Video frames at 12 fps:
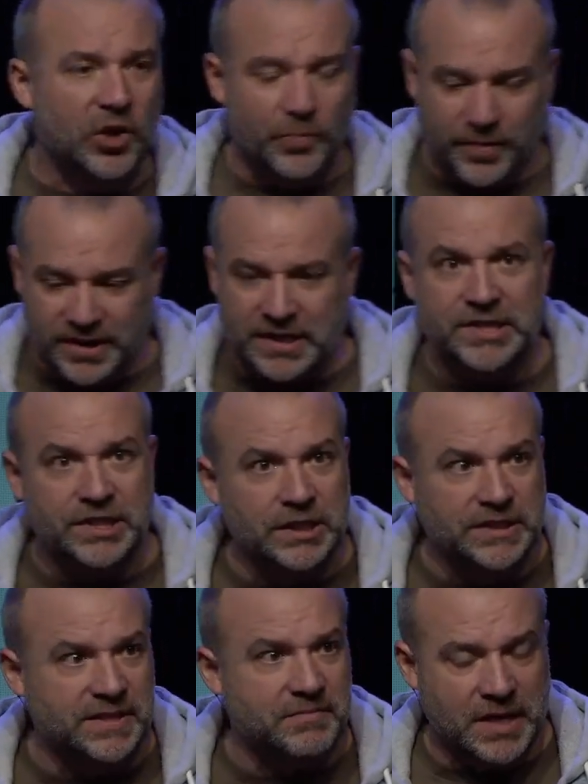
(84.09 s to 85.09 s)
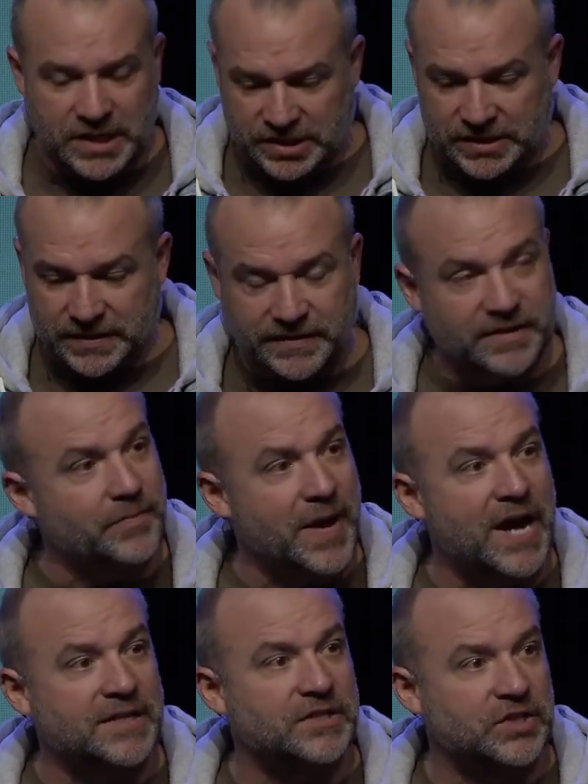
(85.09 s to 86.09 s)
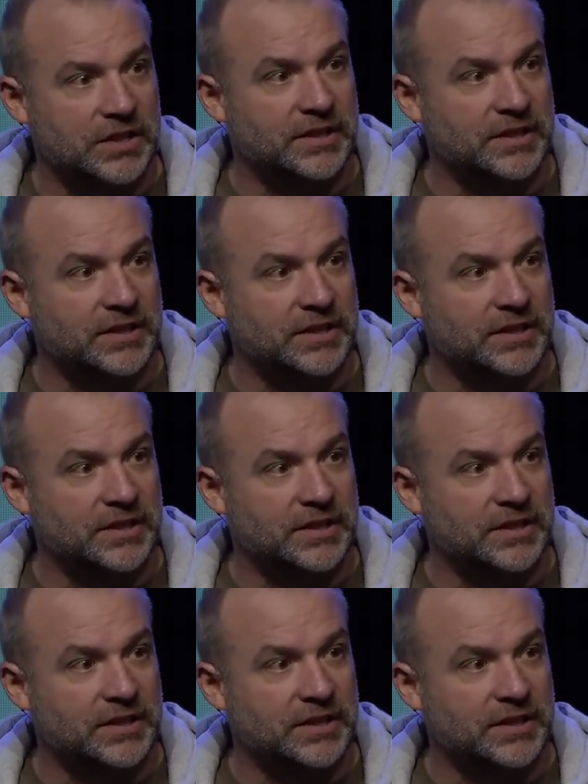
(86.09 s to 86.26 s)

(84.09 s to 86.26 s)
open and she looked at me and she looked at the box and she